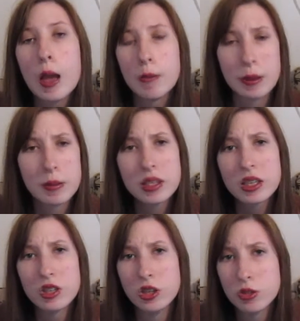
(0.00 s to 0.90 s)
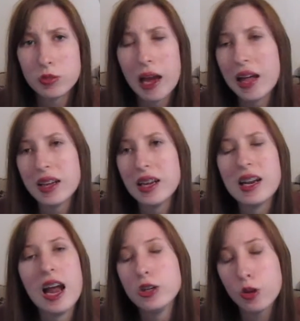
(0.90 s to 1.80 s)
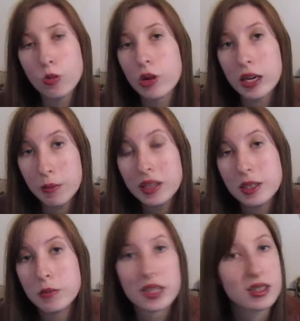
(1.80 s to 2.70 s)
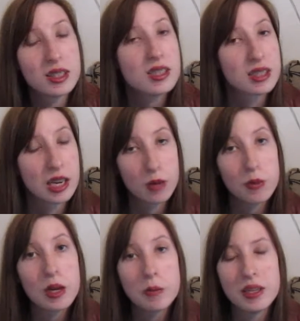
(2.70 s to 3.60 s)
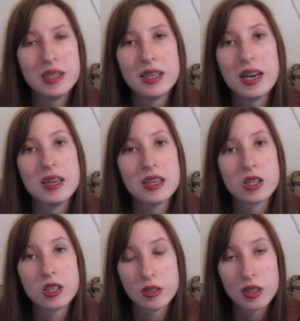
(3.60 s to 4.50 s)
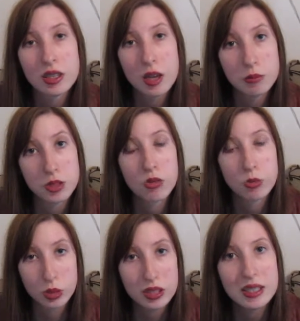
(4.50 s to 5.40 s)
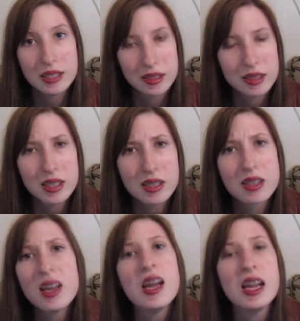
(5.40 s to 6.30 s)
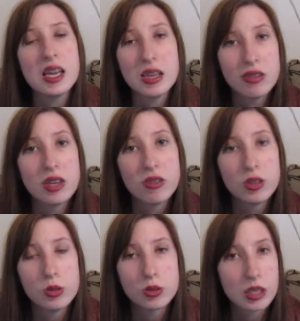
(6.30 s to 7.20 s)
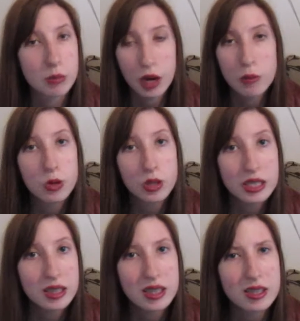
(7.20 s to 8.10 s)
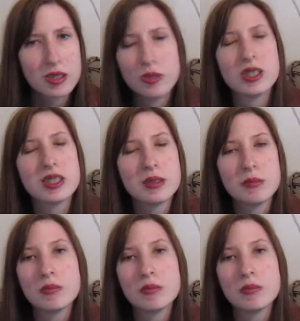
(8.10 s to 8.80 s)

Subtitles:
Maybelline the Nudes palette, and I don't recommend it because it is terrible at blending and it comes off really easily, even if you use like primer or anything, so just,